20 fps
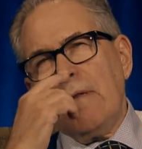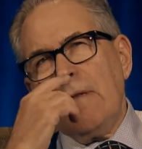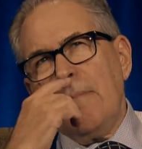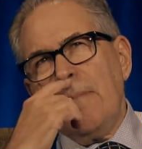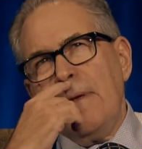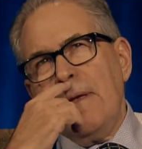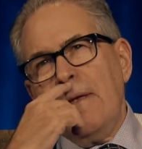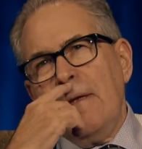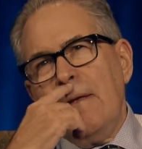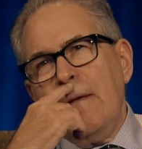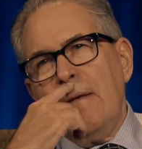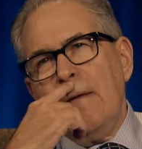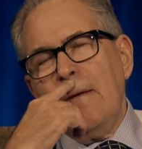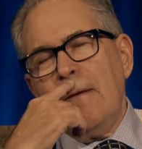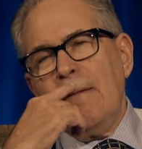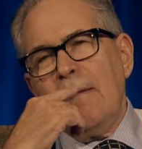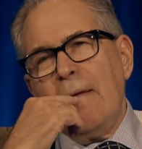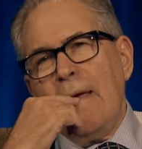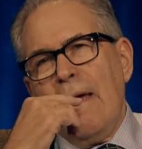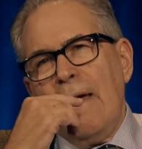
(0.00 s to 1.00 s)
to me, your
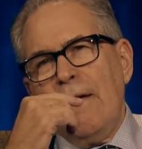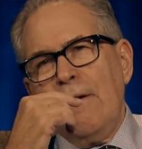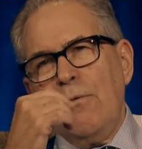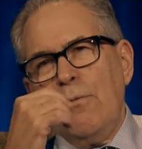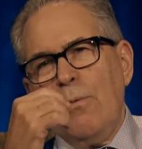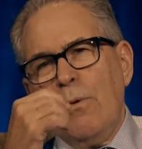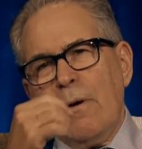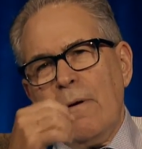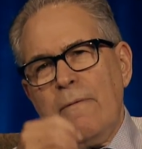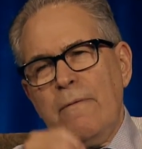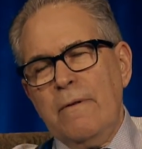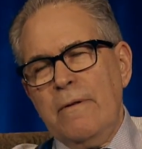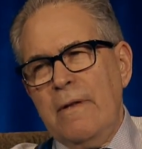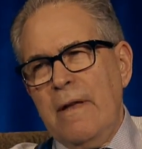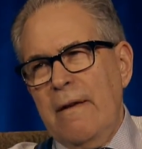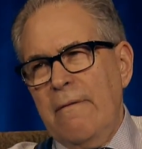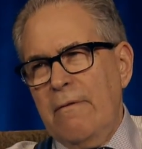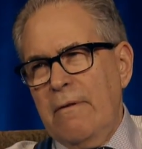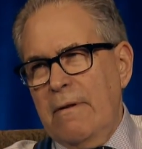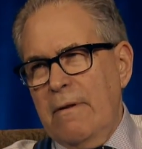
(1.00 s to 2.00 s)
dad worked for
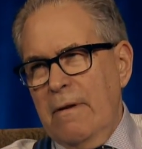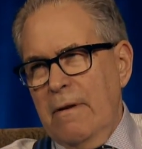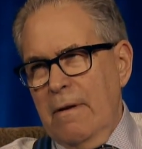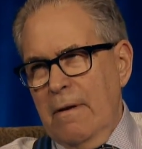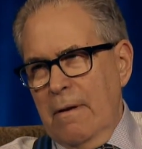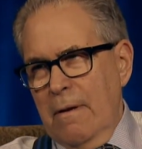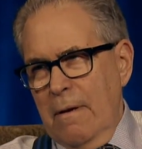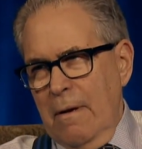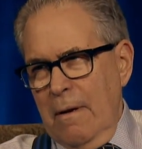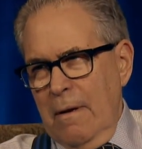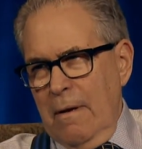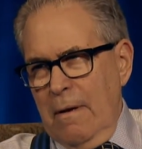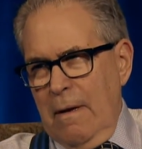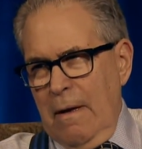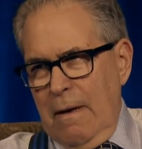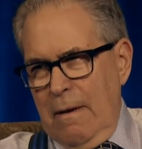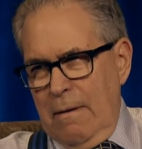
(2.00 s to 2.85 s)
David T. Uh,